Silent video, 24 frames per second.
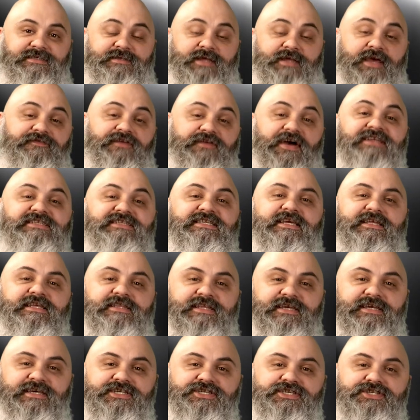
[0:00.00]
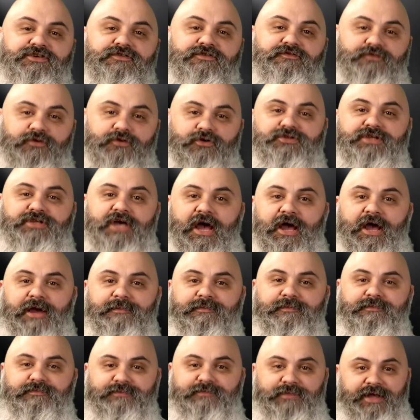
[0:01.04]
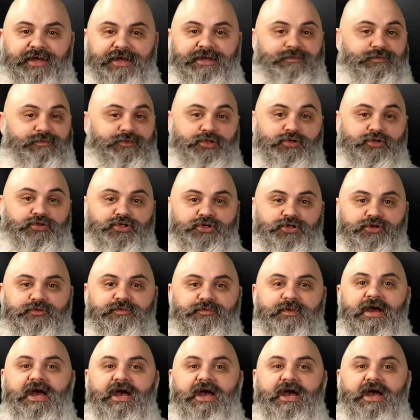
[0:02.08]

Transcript: if I did this full time, like YouTube,